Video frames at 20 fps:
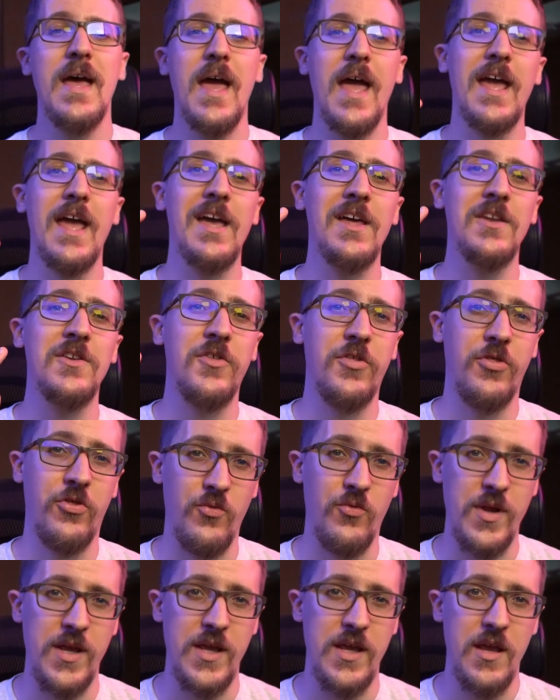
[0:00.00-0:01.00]
And
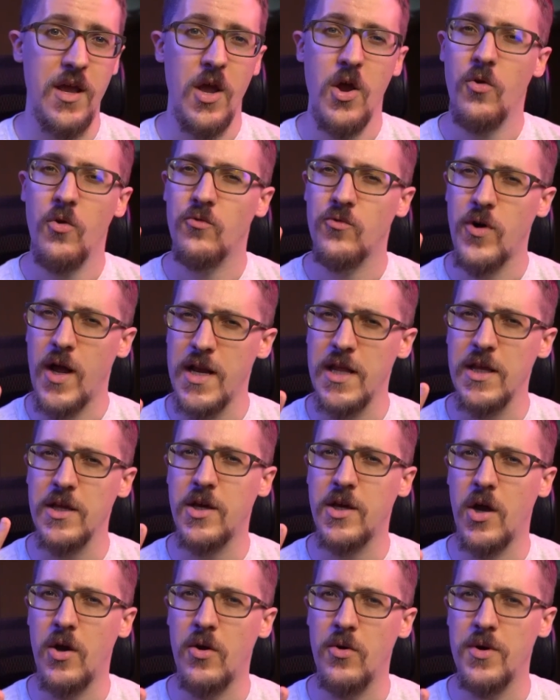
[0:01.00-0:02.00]
three, writing
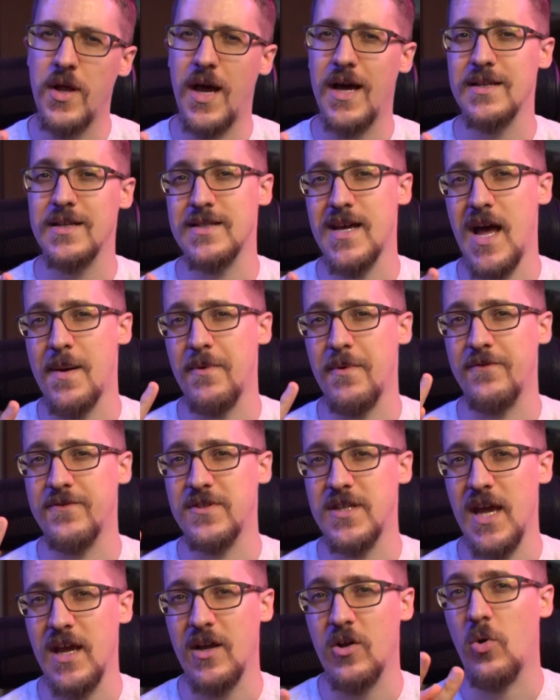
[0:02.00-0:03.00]
code on top of
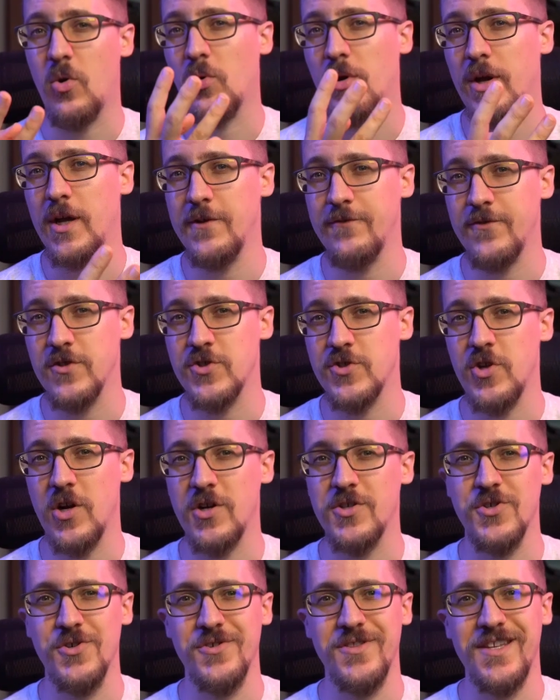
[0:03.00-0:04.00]
tech or
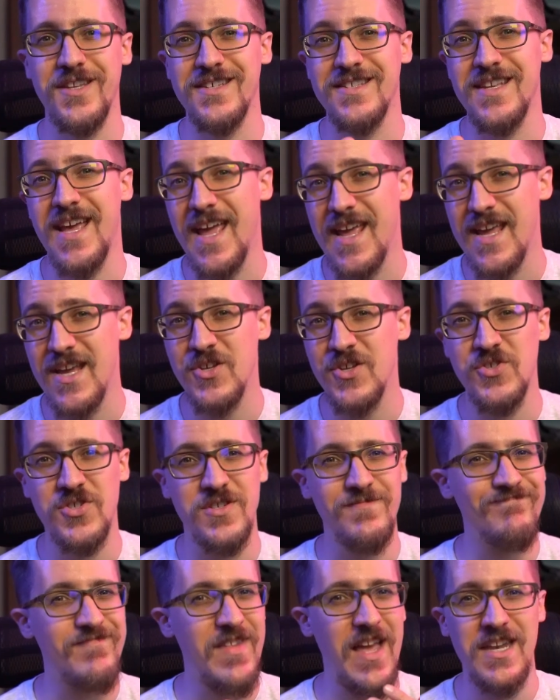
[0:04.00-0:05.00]
infrastructure that is aged
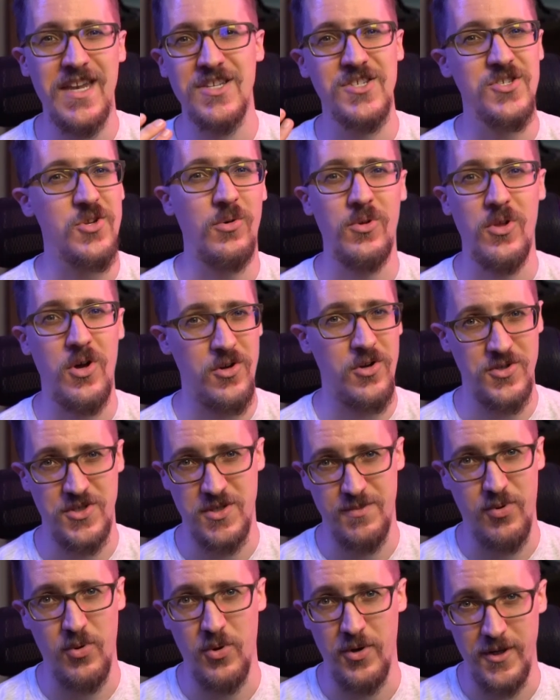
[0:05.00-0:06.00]
and is no longer
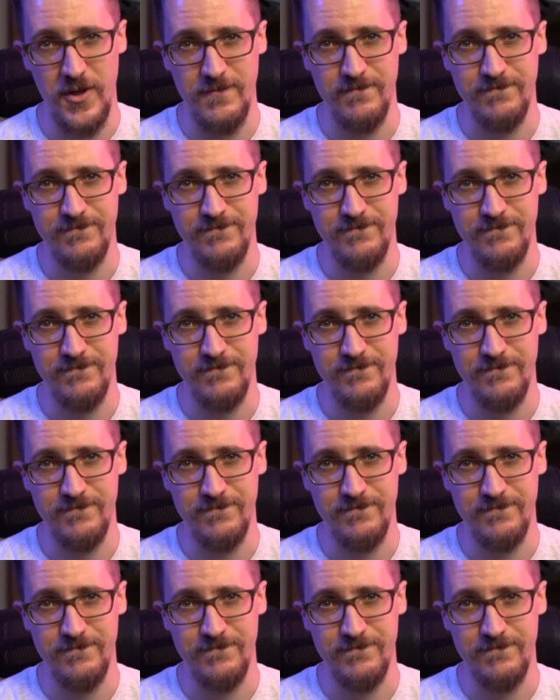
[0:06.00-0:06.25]
supported.